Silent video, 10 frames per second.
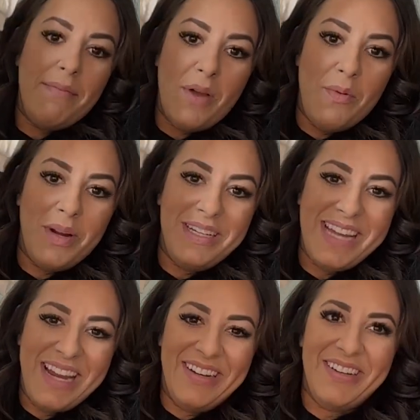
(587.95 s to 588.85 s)
I'm not wearing
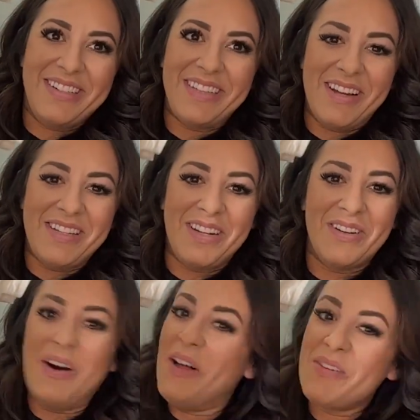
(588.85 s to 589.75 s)
tanner, because I got
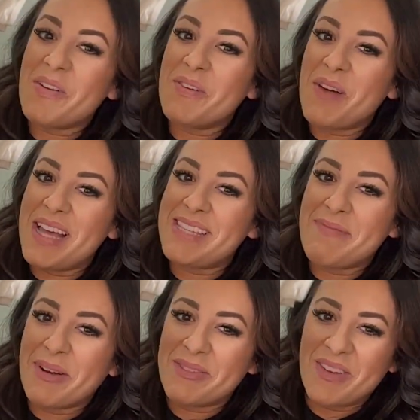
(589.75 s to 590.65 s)
tanner all over a white
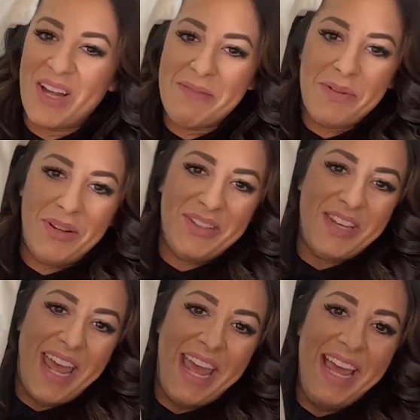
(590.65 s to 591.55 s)
sports bra I put on
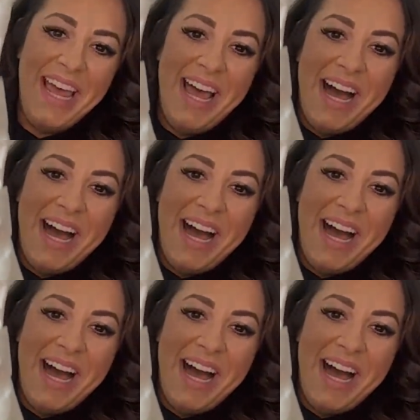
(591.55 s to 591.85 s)
today,